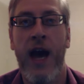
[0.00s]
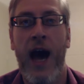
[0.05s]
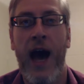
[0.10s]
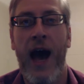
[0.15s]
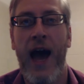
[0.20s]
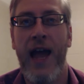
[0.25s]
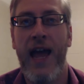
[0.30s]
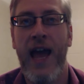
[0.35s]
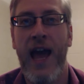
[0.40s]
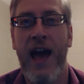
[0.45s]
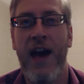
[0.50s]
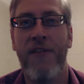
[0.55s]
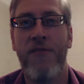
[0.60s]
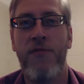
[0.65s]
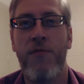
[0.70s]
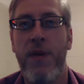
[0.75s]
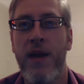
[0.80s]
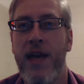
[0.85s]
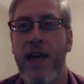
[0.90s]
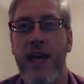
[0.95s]
I
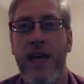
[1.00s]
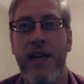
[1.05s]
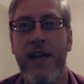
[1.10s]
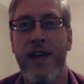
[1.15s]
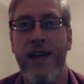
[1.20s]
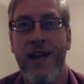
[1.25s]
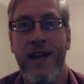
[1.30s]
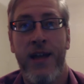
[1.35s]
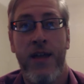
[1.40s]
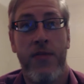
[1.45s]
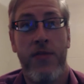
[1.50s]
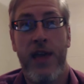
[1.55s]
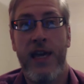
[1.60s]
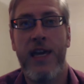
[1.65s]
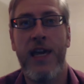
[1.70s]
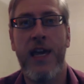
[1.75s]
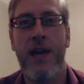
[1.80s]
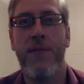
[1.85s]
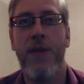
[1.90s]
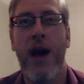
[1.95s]
have been
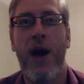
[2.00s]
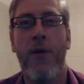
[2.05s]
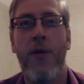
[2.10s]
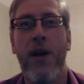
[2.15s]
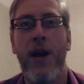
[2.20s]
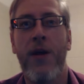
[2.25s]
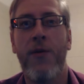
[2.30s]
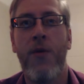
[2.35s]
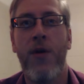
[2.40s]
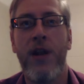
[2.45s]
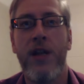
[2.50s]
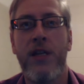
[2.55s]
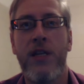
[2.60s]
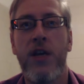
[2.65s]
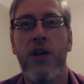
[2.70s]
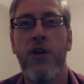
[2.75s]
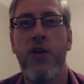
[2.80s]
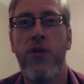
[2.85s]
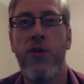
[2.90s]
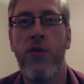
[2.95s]
thinking about what I want to
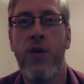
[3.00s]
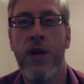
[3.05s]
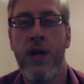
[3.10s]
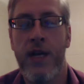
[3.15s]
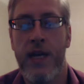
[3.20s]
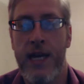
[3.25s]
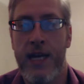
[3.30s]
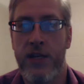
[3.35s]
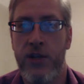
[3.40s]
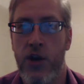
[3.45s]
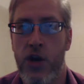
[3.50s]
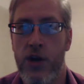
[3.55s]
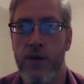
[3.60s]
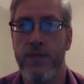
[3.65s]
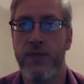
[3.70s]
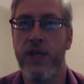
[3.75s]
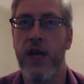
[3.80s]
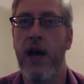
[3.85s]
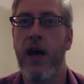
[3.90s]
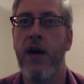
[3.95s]
do in
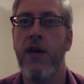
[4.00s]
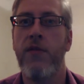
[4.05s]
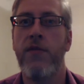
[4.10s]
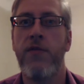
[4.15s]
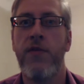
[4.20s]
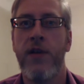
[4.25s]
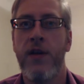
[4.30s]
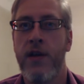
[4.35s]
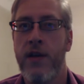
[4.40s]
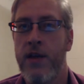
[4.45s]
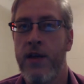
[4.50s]
terms of,